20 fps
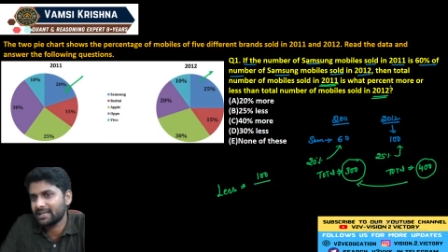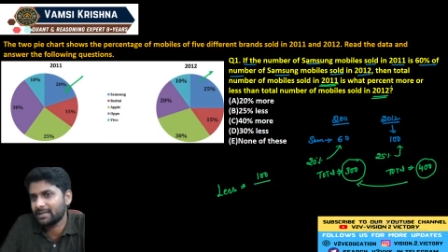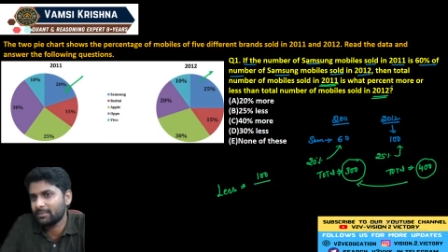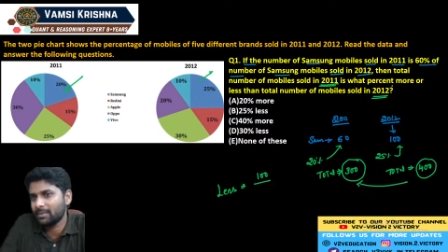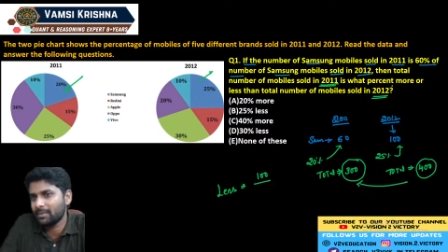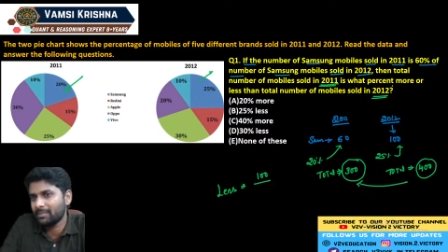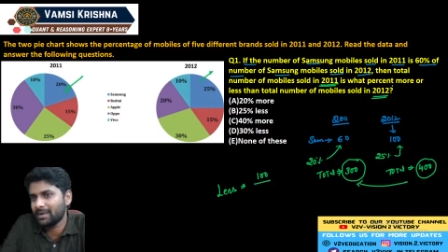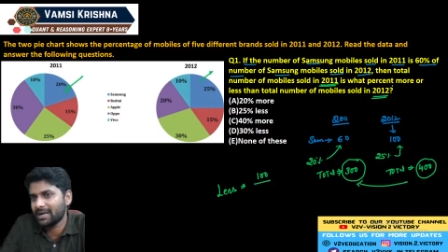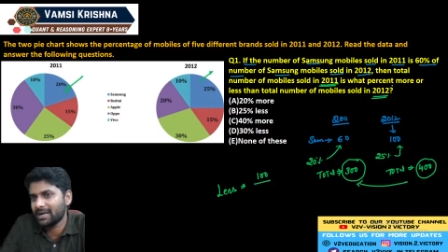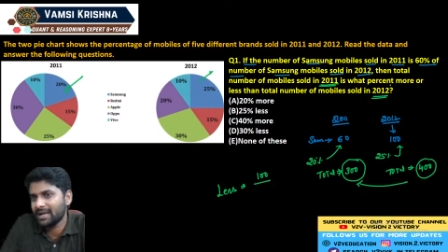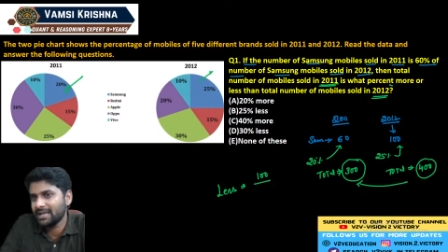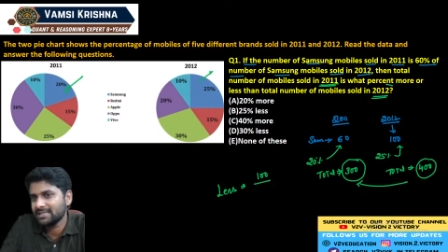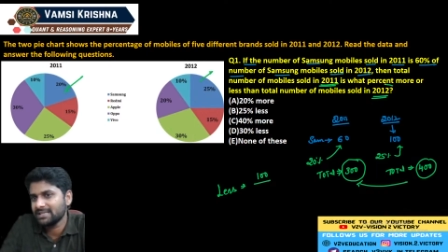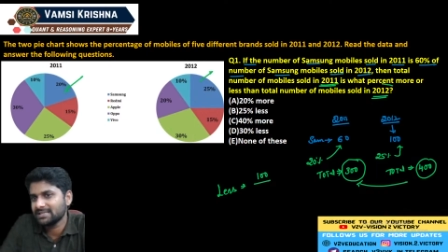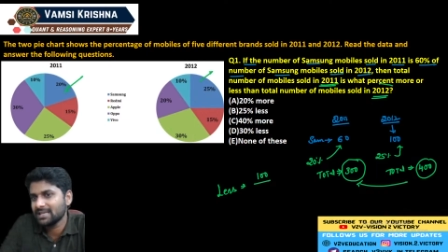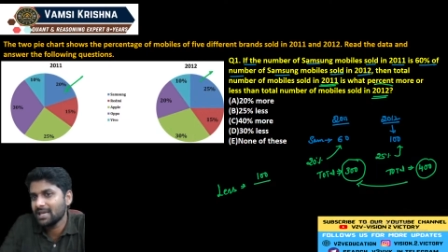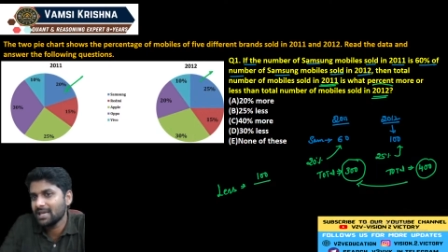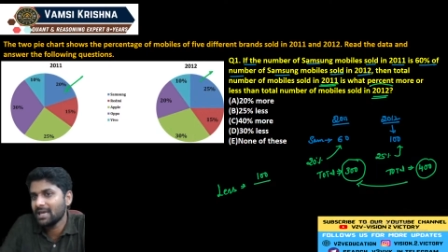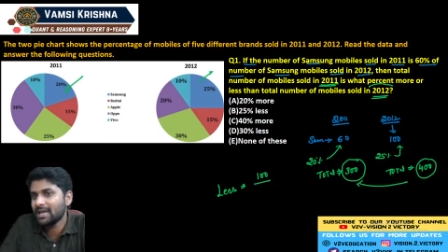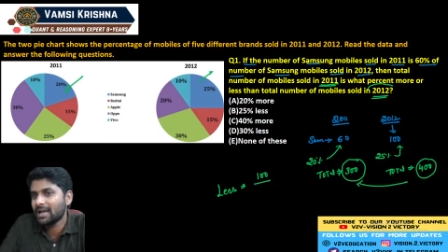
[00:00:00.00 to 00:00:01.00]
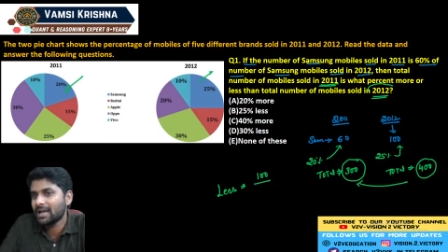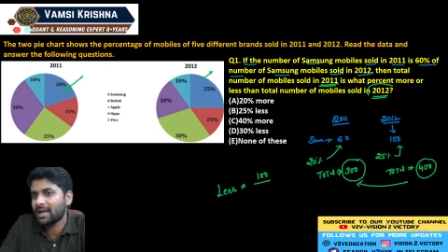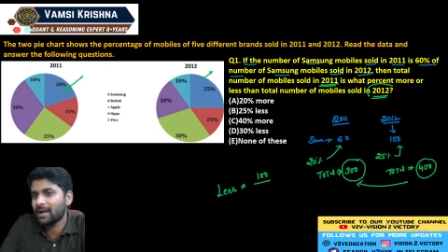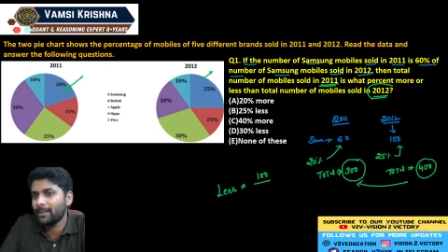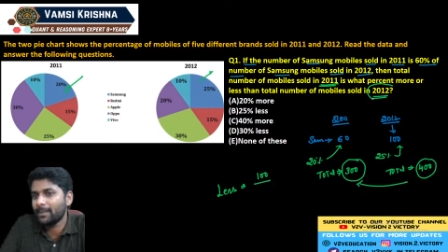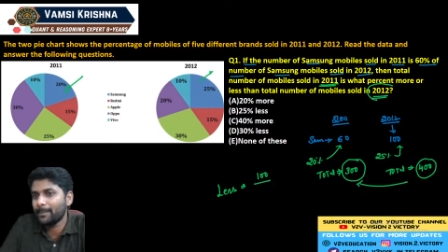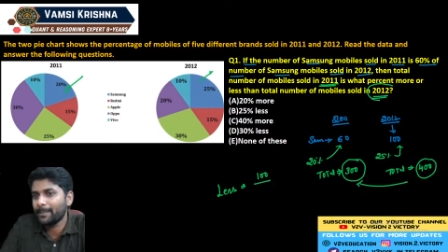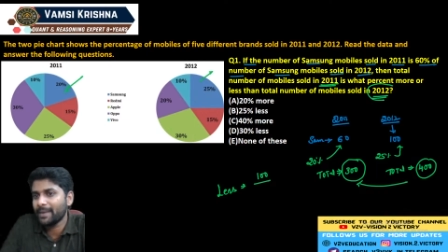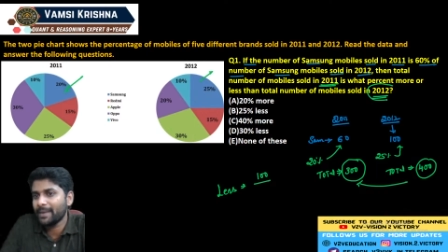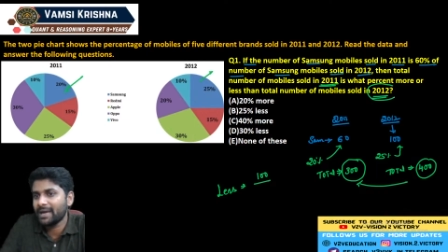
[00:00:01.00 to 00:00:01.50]
Remember, guys,
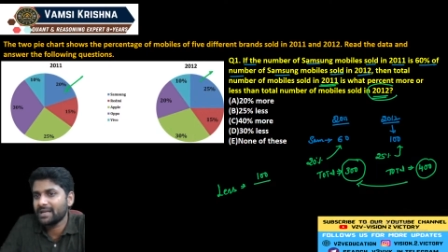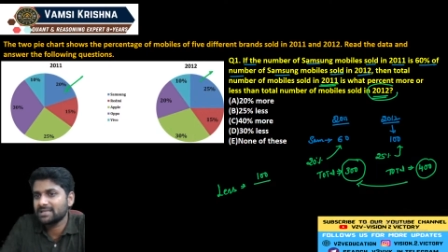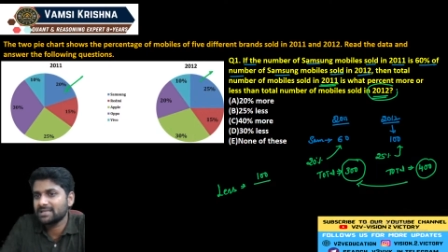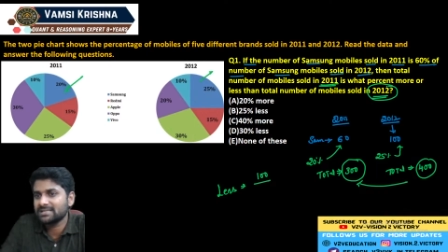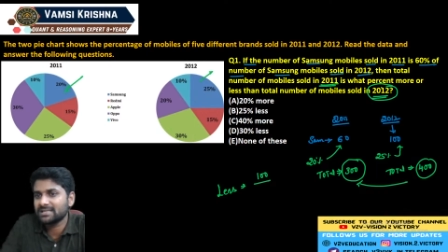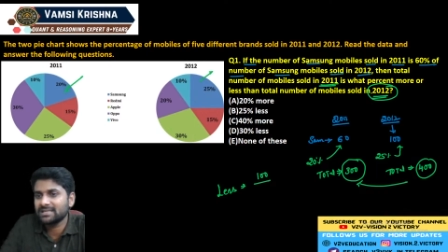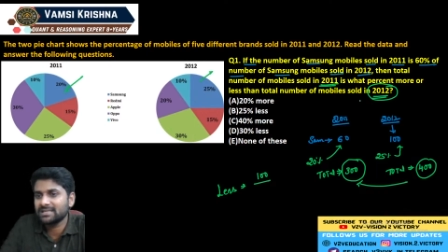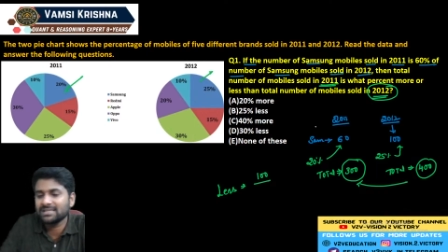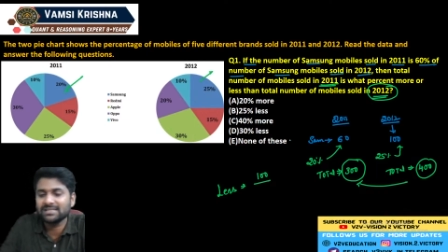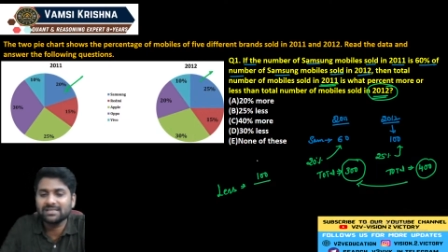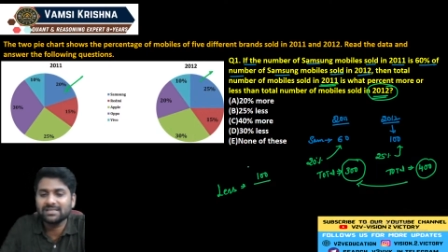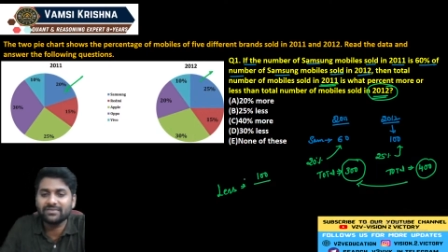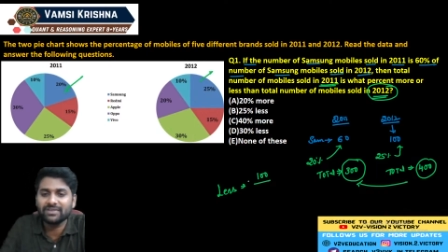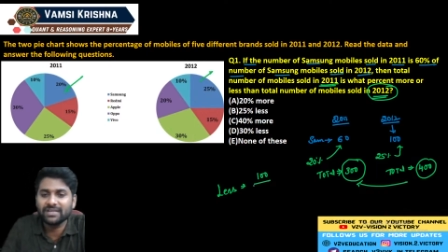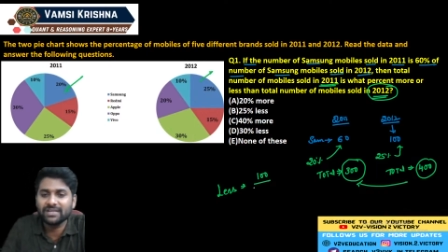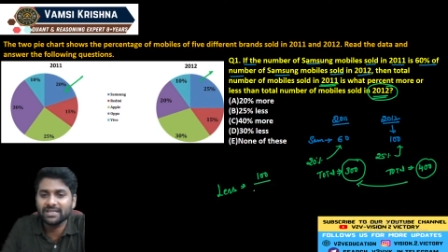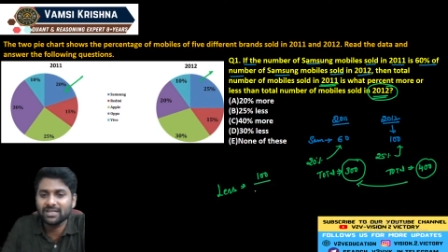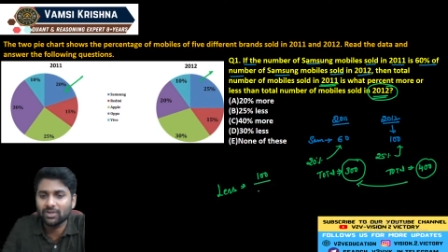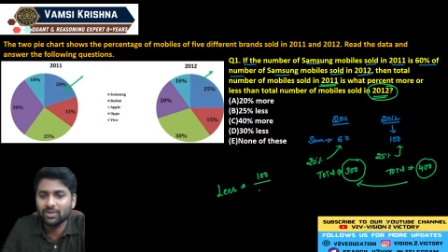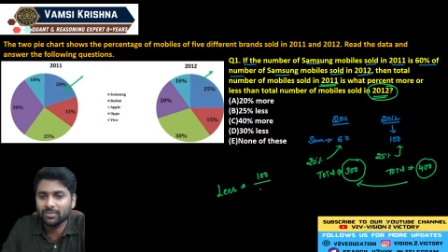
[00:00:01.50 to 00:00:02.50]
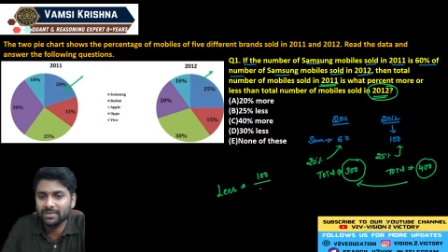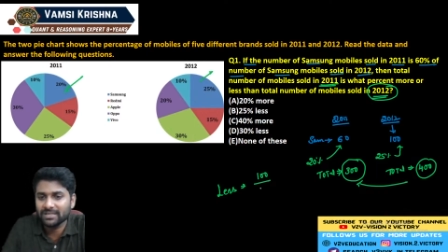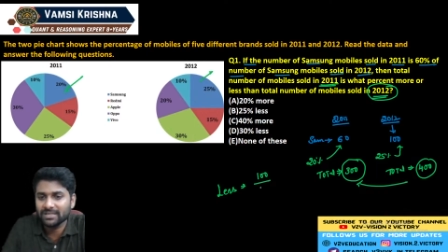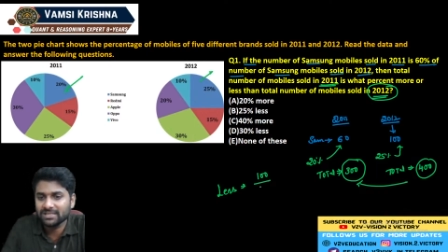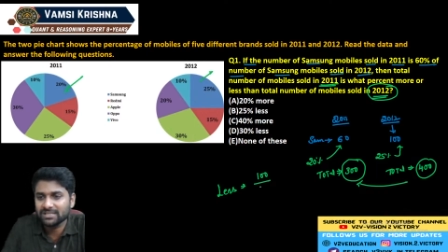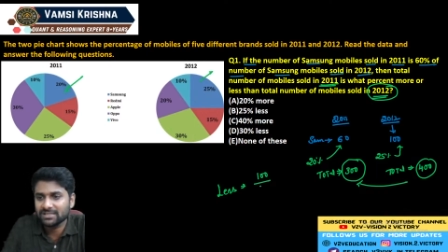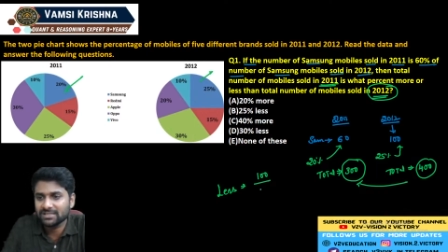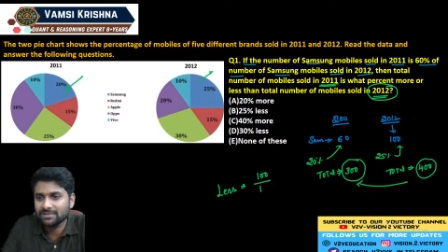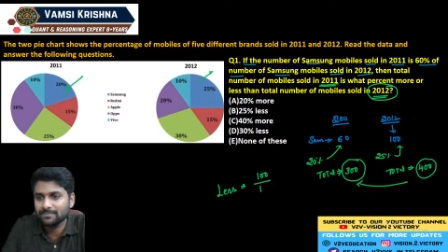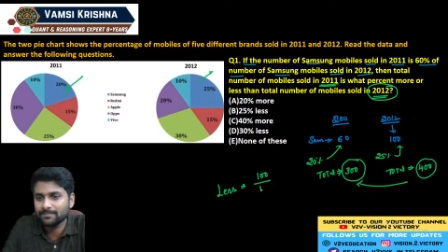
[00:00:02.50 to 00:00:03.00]
comparison is our
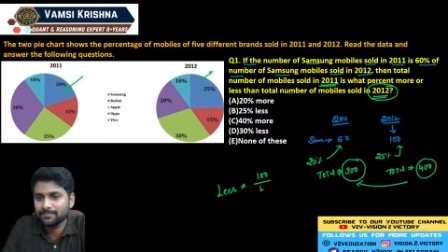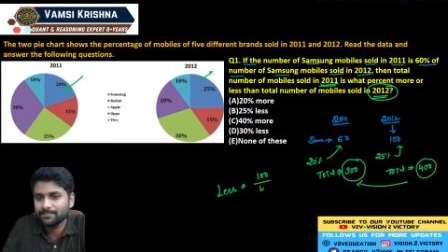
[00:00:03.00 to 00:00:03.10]
denominator.